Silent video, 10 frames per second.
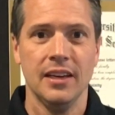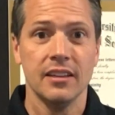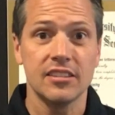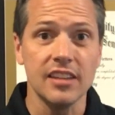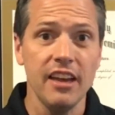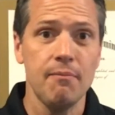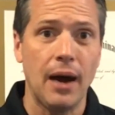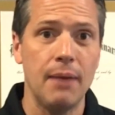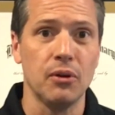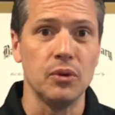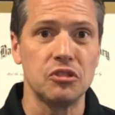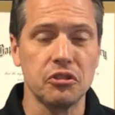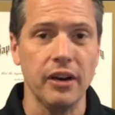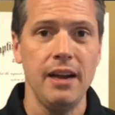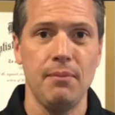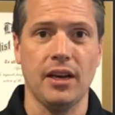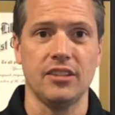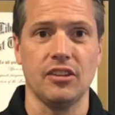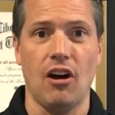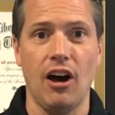The Slave Bible was great
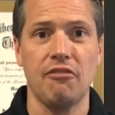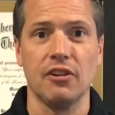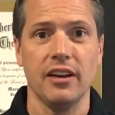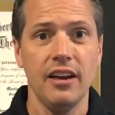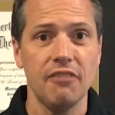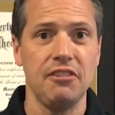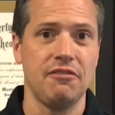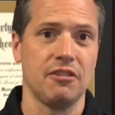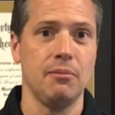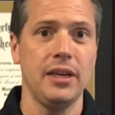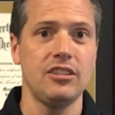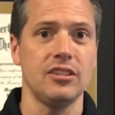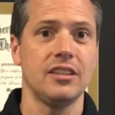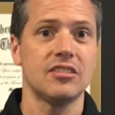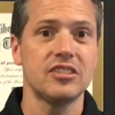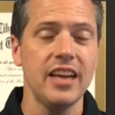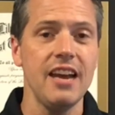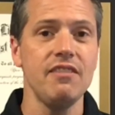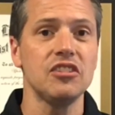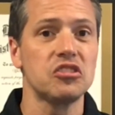because it offered enough information to
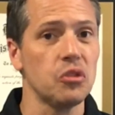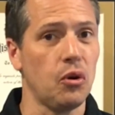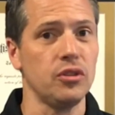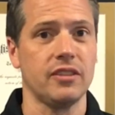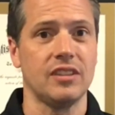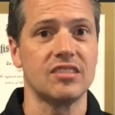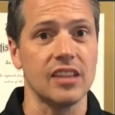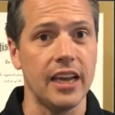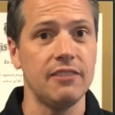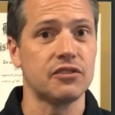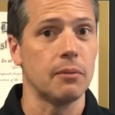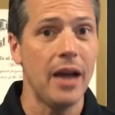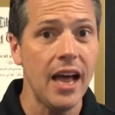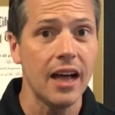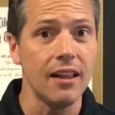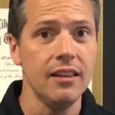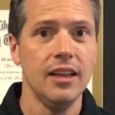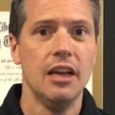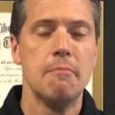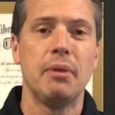save the souls of the slaves from hell,
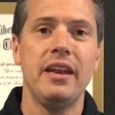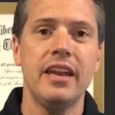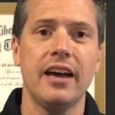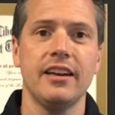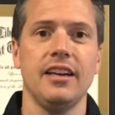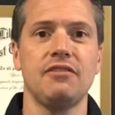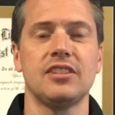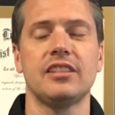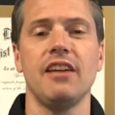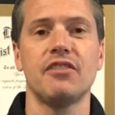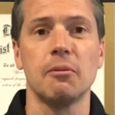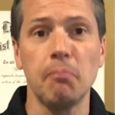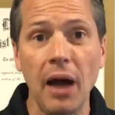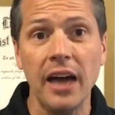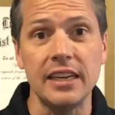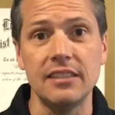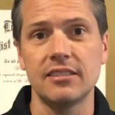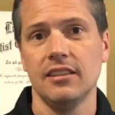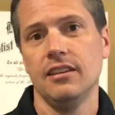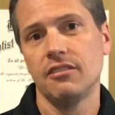but not enough to save their
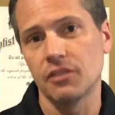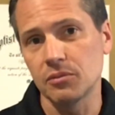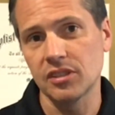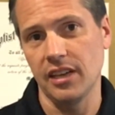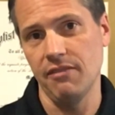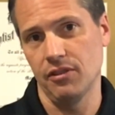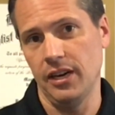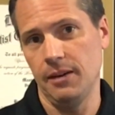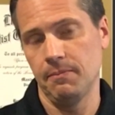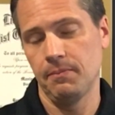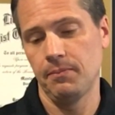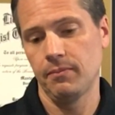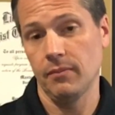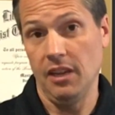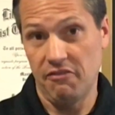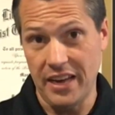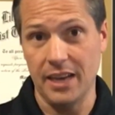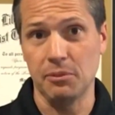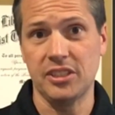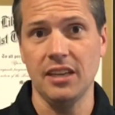bodies from slavery. If that
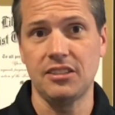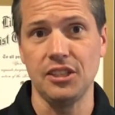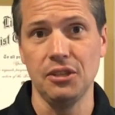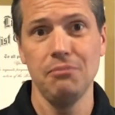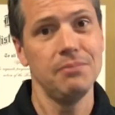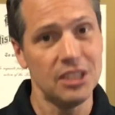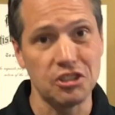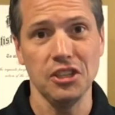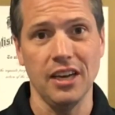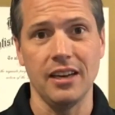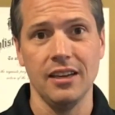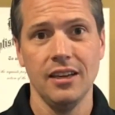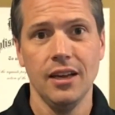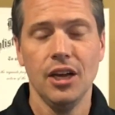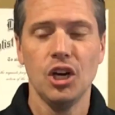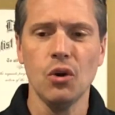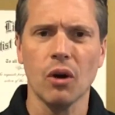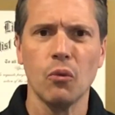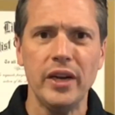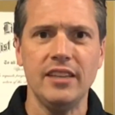upsets you, it should. Who are
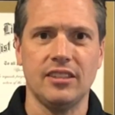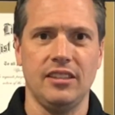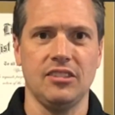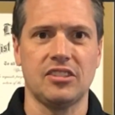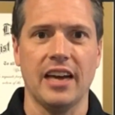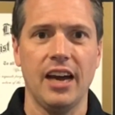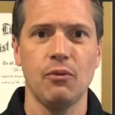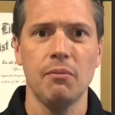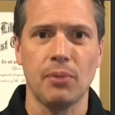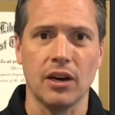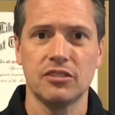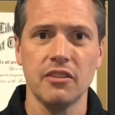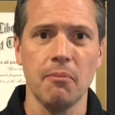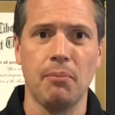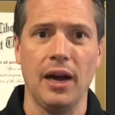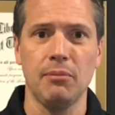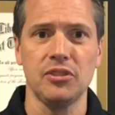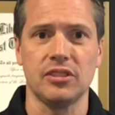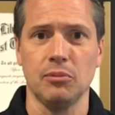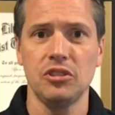we to decide what parts of the Bible
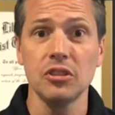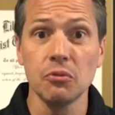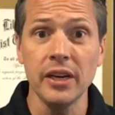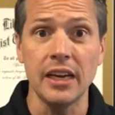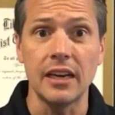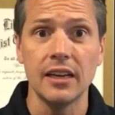someone should read?